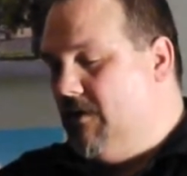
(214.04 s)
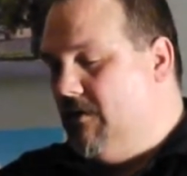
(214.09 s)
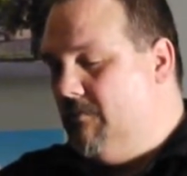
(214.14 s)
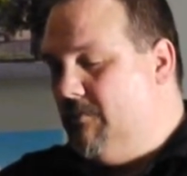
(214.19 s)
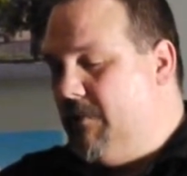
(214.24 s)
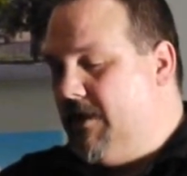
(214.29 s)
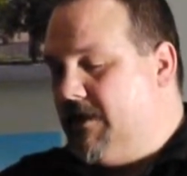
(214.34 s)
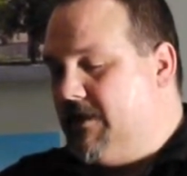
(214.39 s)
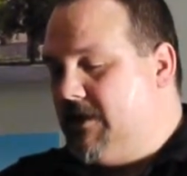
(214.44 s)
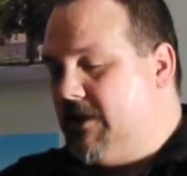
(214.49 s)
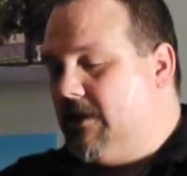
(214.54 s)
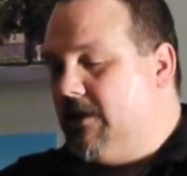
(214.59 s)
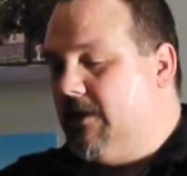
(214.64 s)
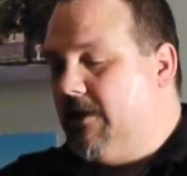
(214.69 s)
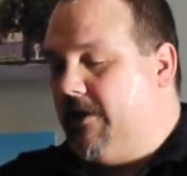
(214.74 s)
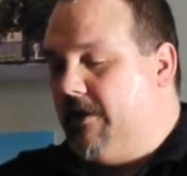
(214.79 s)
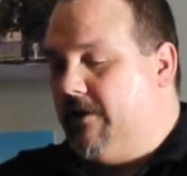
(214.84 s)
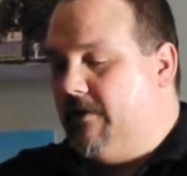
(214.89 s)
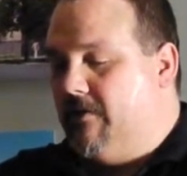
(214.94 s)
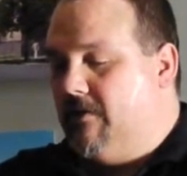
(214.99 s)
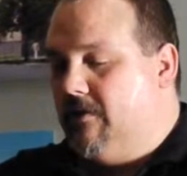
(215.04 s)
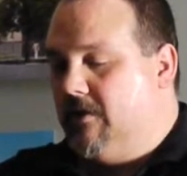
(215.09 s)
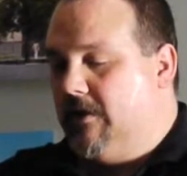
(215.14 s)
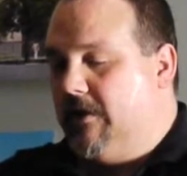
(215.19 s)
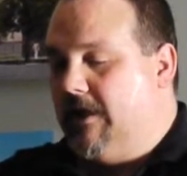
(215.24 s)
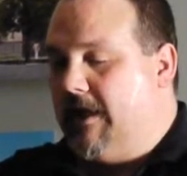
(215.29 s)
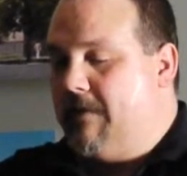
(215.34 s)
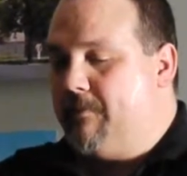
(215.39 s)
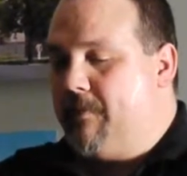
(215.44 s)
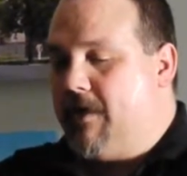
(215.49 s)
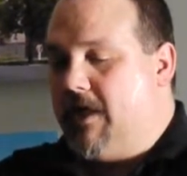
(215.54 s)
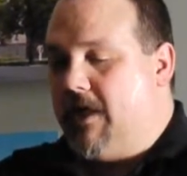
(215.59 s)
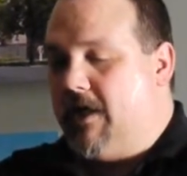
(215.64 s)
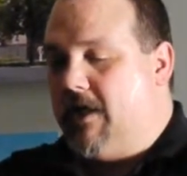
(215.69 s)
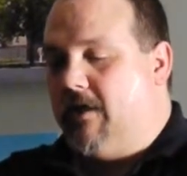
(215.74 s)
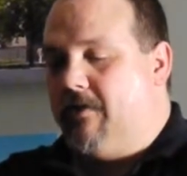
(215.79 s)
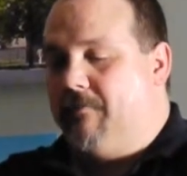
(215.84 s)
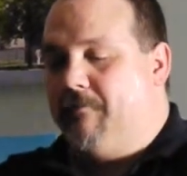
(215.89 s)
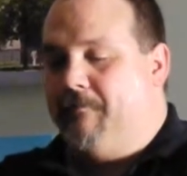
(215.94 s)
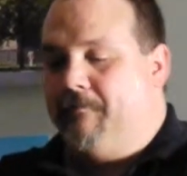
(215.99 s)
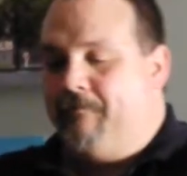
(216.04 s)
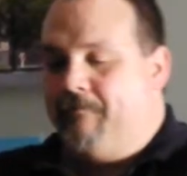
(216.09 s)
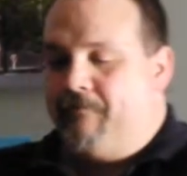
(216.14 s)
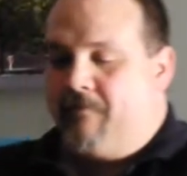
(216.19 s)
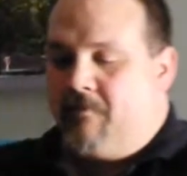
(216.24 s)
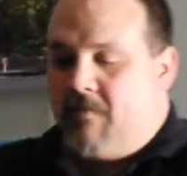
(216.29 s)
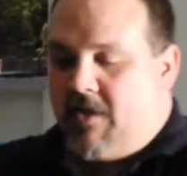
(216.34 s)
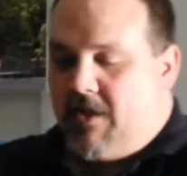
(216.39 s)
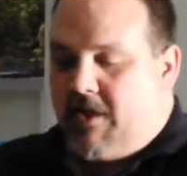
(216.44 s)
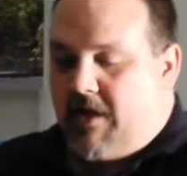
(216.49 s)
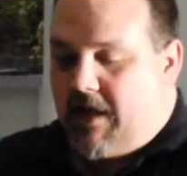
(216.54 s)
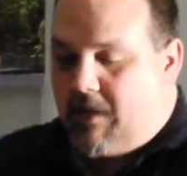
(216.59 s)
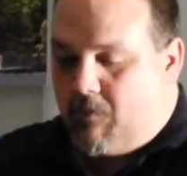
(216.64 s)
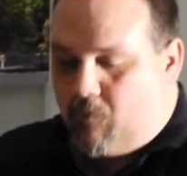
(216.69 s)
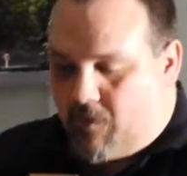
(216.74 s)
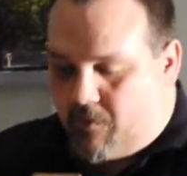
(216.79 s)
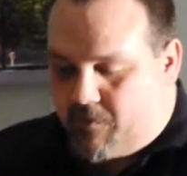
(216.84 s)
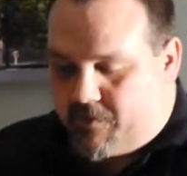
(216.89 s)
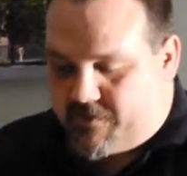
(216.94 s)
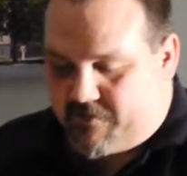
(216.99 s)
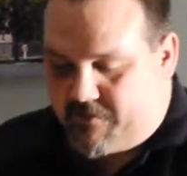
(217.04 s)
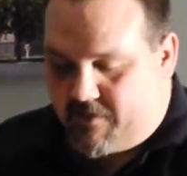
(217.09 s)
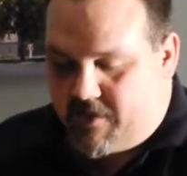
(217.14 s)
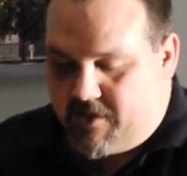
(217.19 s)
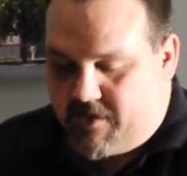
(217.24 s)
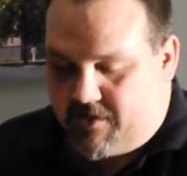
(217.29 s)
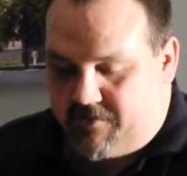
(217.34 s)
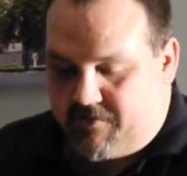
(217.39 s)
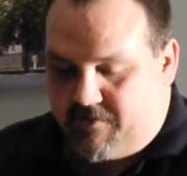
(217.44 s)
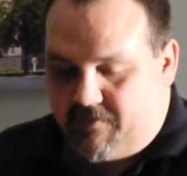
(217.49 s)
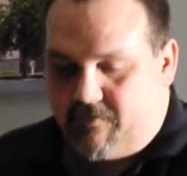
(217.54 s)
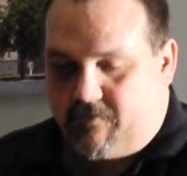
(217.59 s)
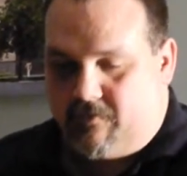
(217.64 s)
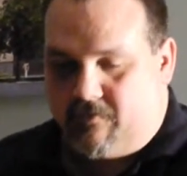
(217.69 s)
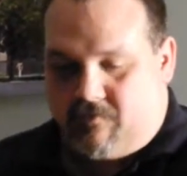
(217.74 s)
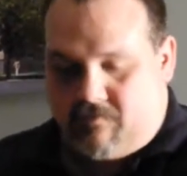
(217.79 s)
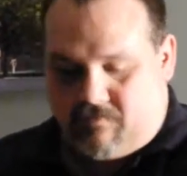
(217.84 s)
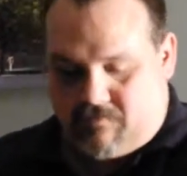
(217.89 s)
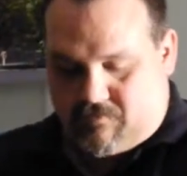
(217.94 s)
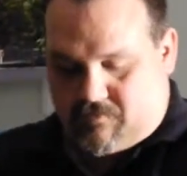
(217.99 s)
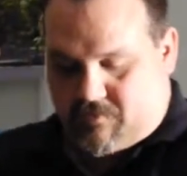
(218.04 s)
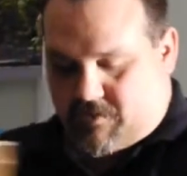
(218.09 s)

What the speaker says: basically laminating. And what we're trying to do